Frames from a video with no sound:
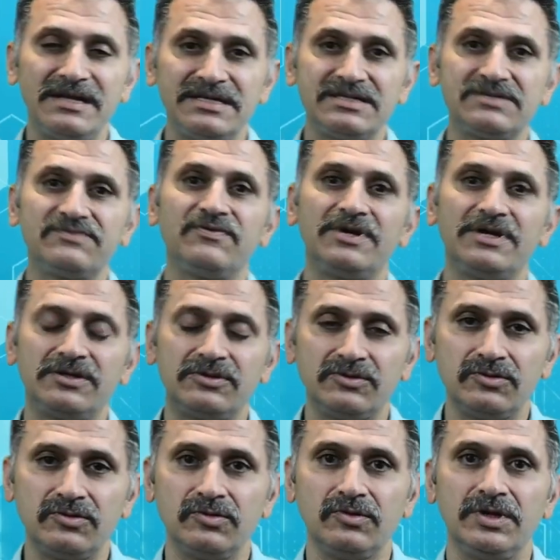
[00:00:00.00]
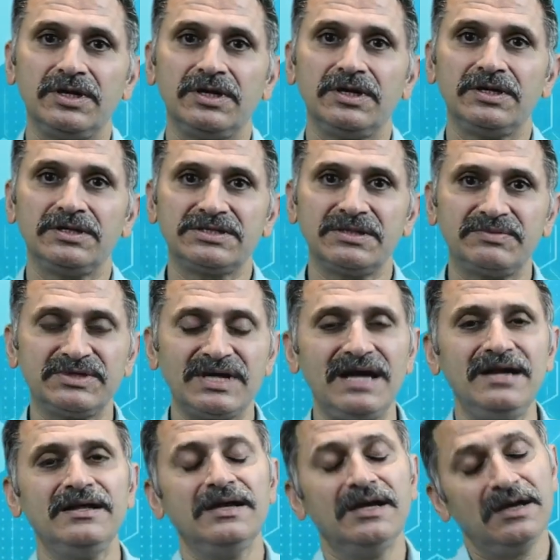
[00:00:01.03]
days for it to
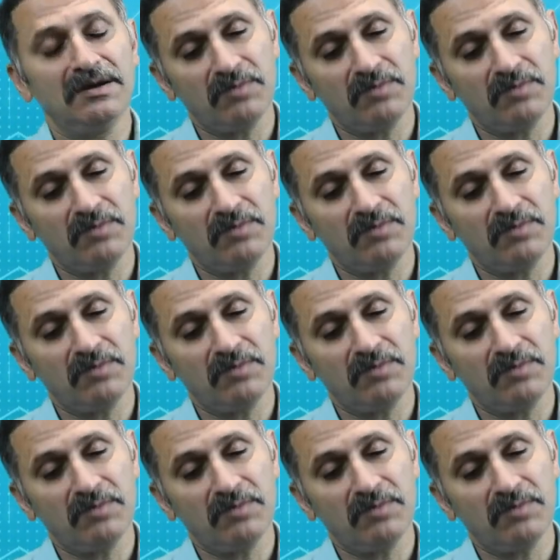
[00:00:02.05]
subside,